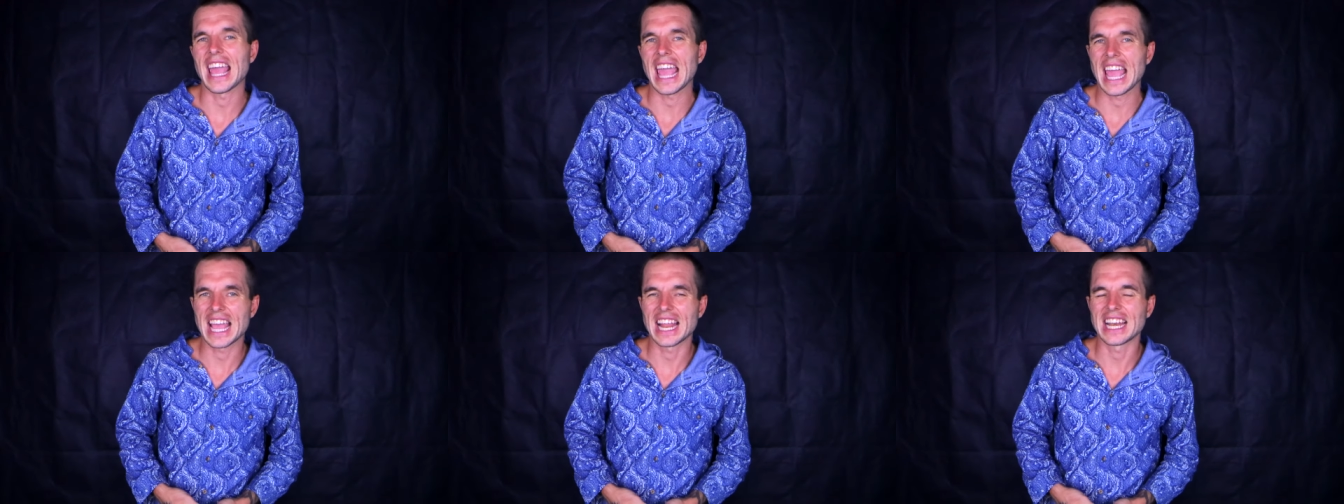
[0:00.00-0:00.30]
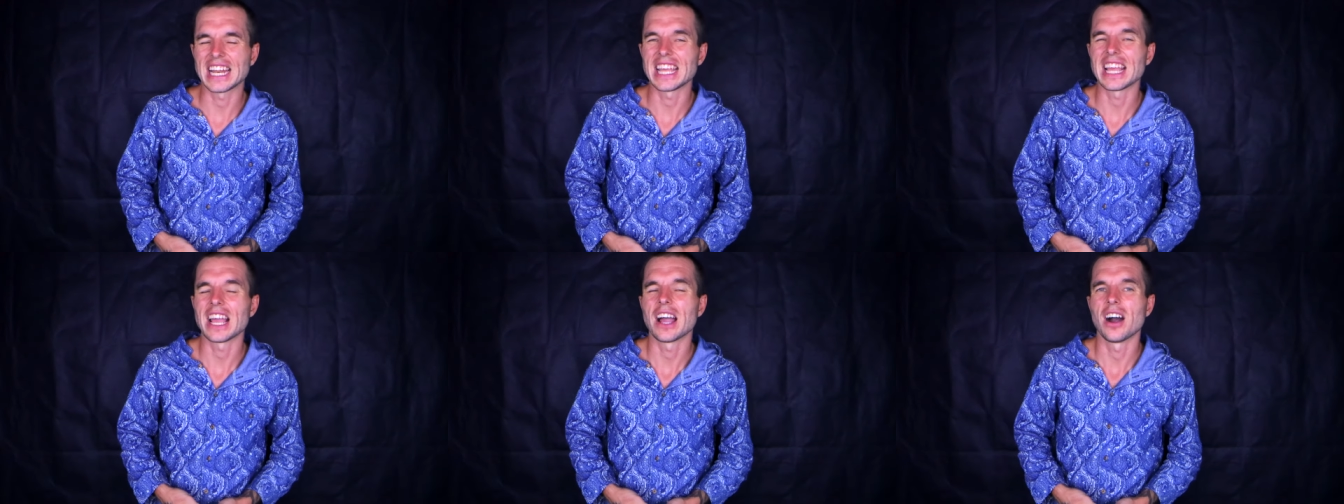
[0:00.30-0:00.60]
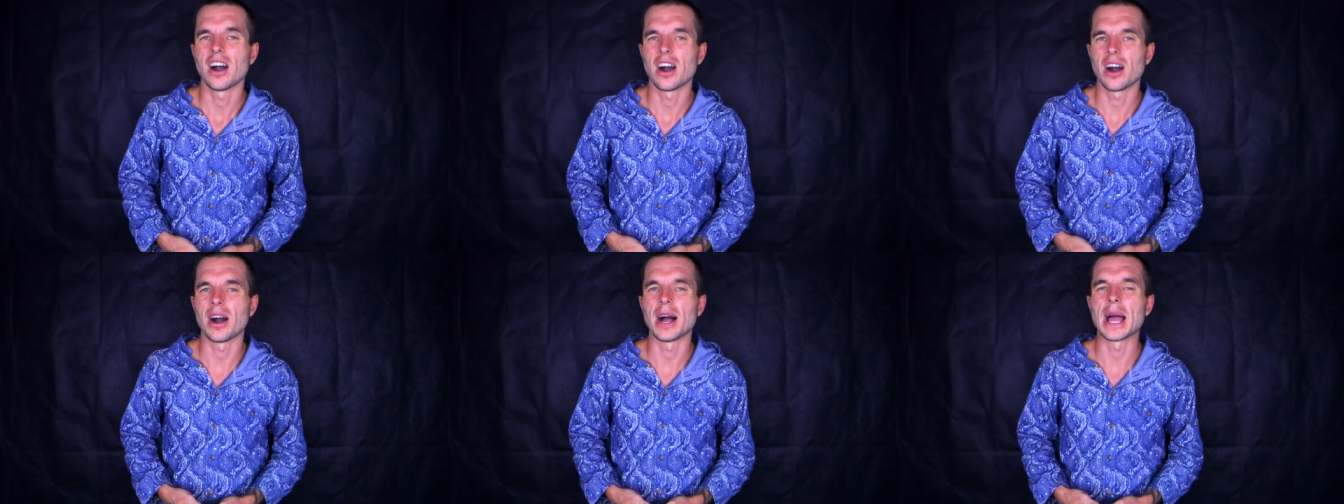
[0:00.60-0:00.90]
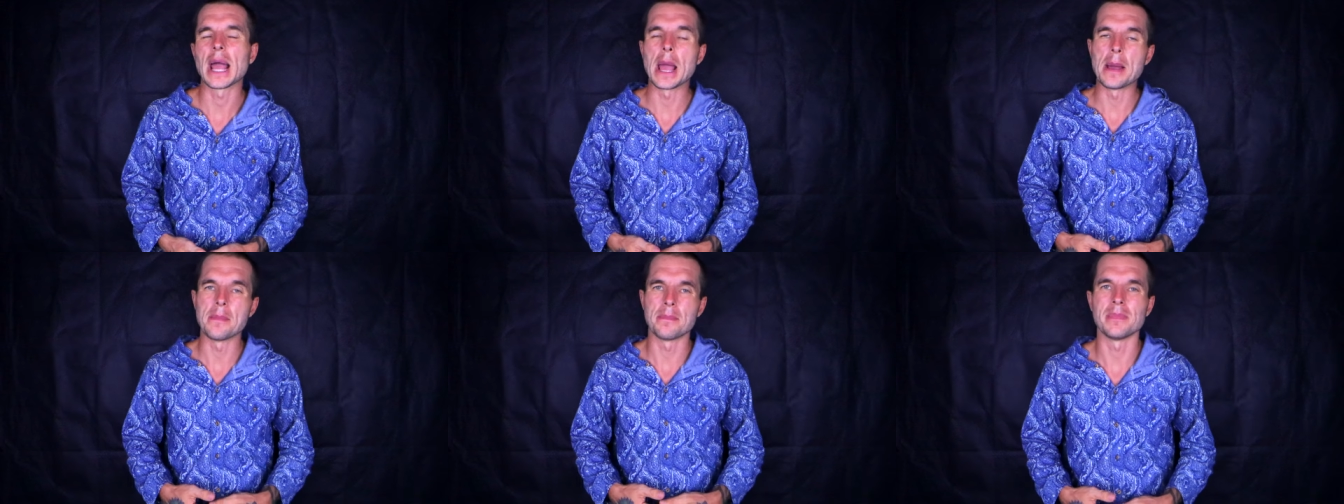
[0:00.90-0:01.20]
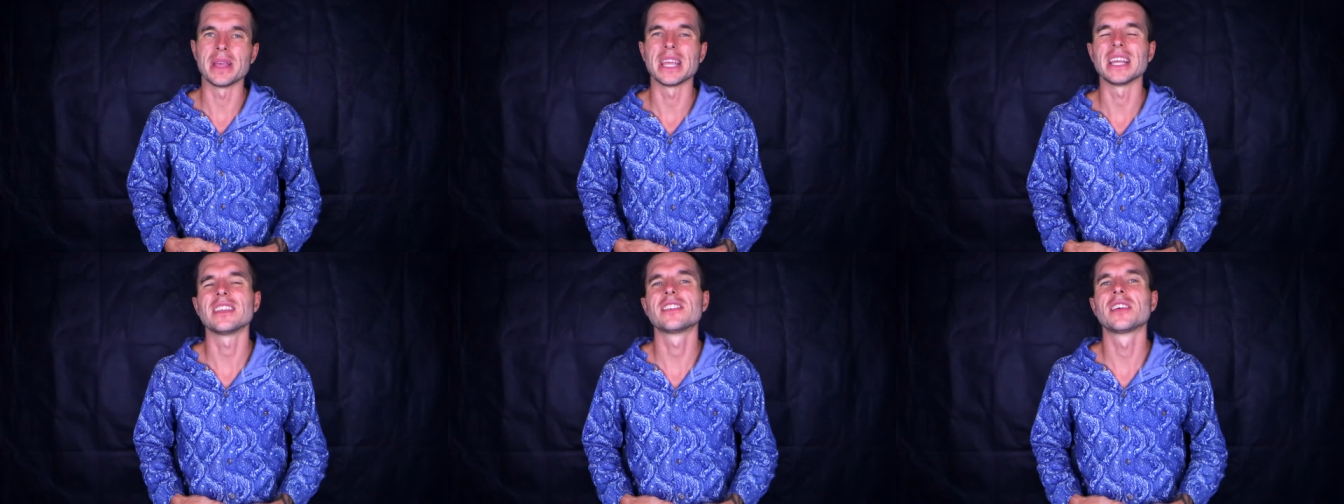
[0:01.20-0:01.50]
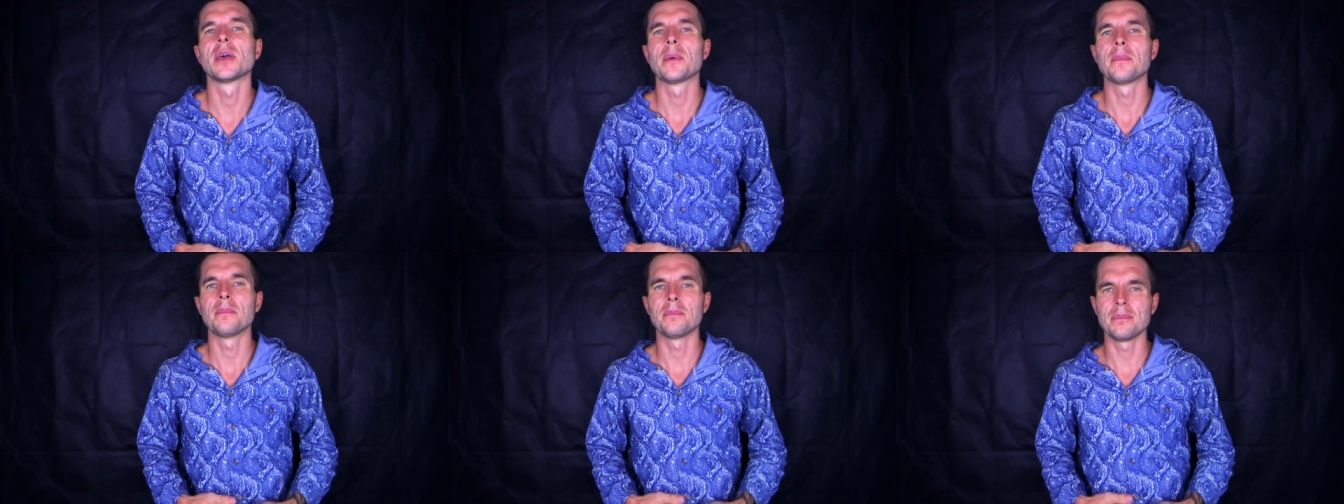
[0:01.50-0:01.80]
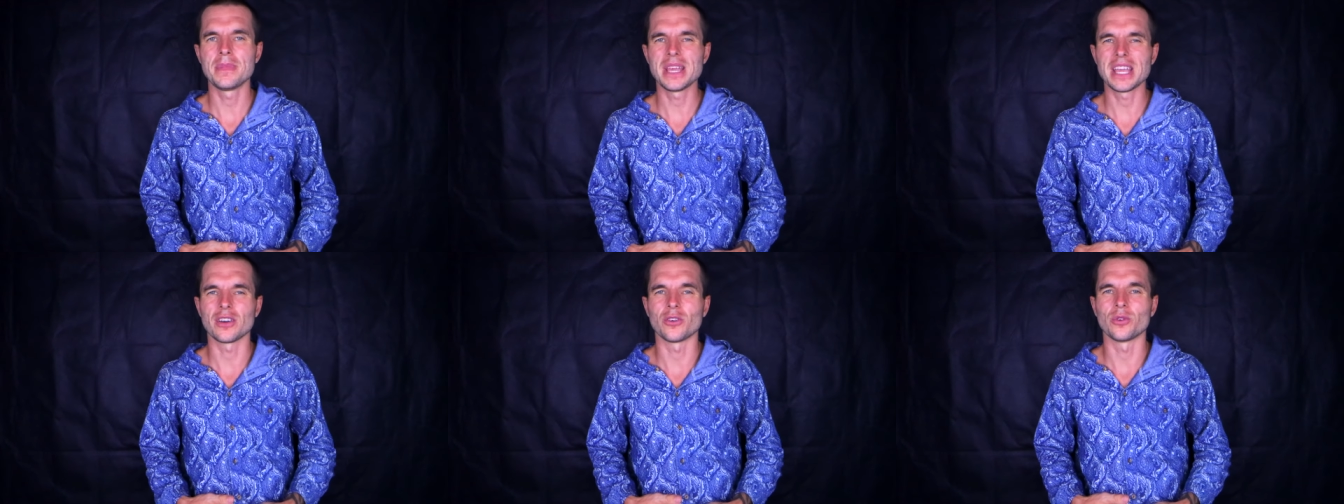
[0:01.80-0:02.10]
any high meat
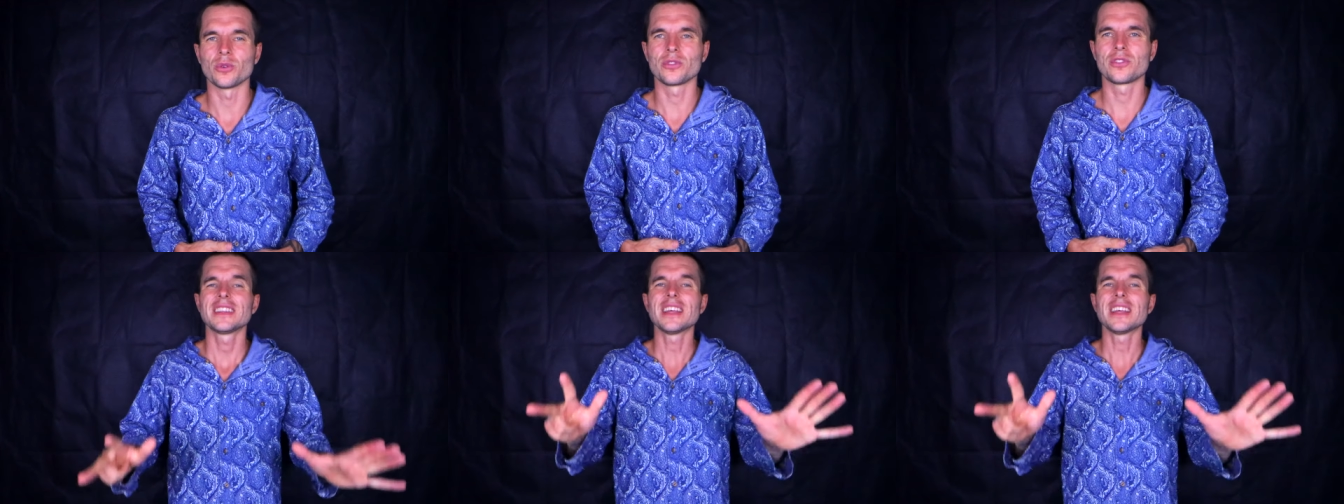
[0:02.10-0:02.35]
meals.